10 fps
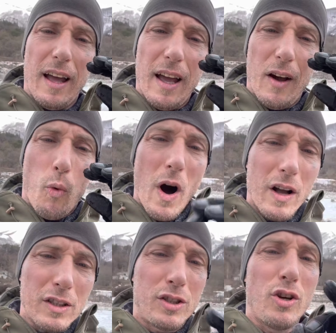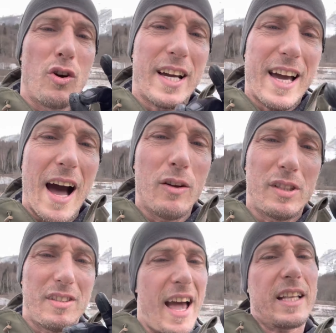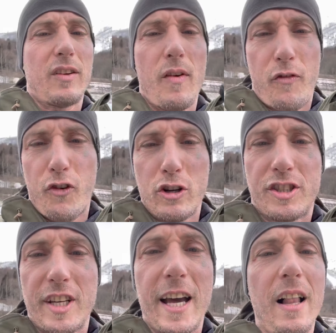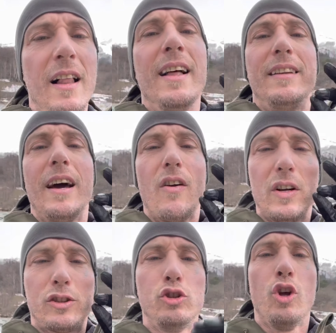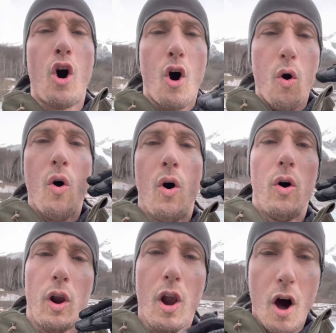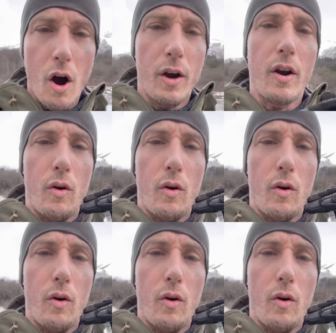Once your account is active and first sale, there is no longer